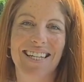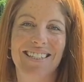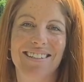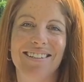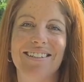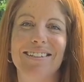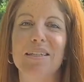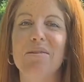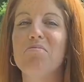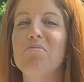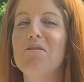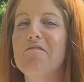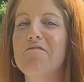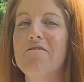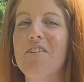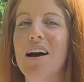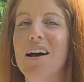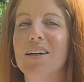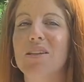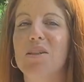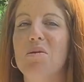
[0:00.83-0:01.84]
To
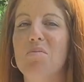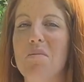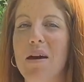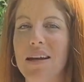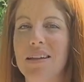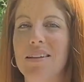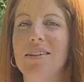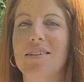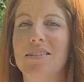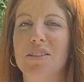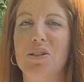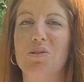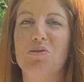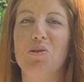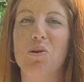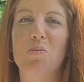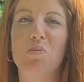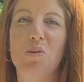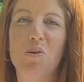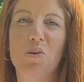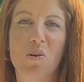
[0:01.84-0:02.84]
simplify the maintenance of
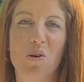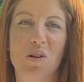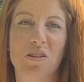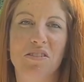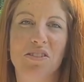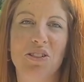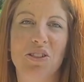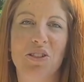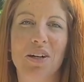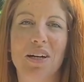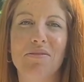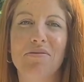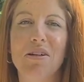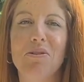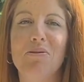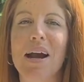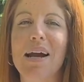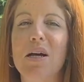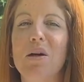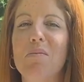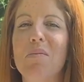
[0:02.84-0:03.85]
your pool, Trevi
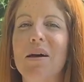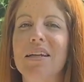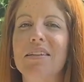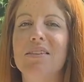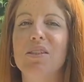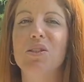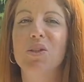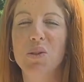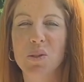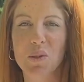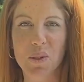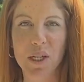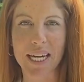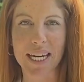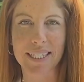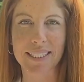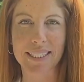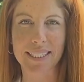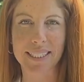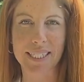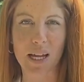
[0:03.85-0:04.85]
recommends two
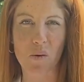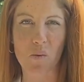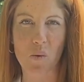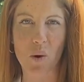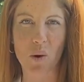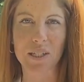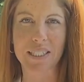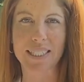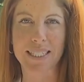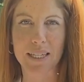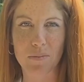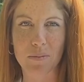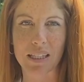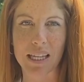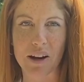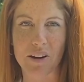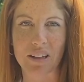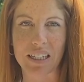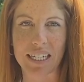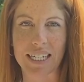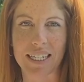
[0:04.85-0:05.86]
kits that work
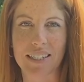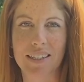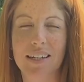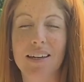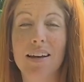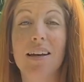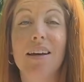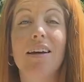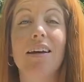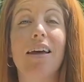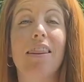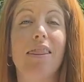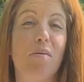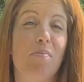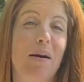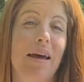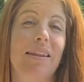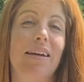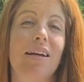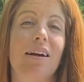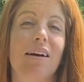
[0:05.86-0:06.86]
similarly. And
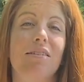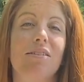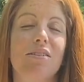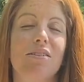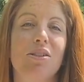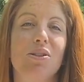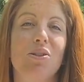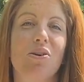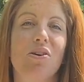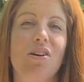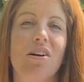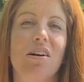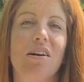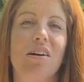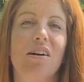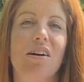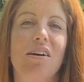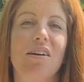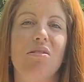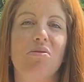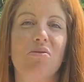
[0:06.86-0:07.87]
depending on the
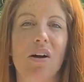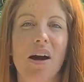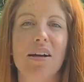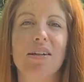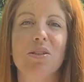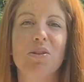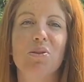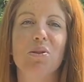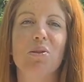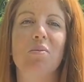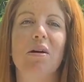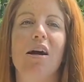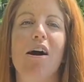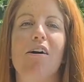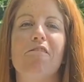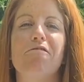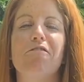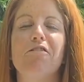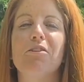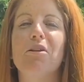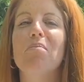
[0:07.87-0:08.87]
store, our advisors may
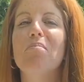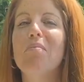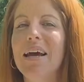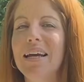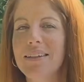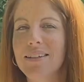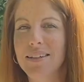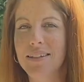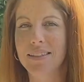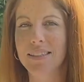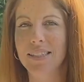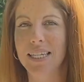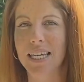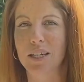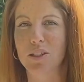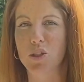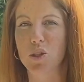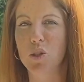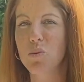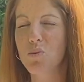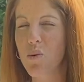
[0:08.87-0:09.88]
offer the Maintenance
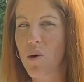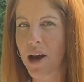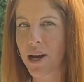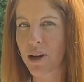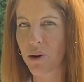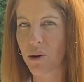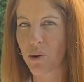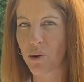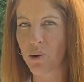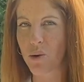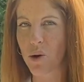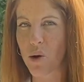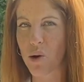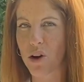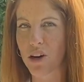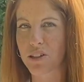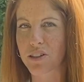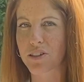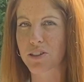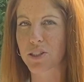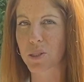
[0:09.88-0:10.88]
Kit 2.0
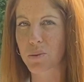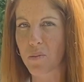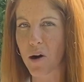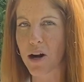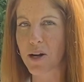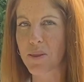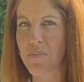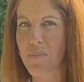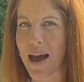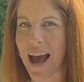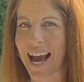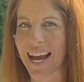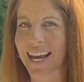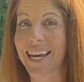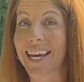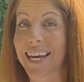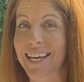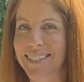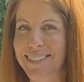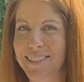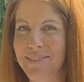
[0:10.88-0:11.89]
or the Smart Pak
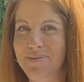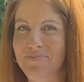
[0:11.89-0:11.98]
kit.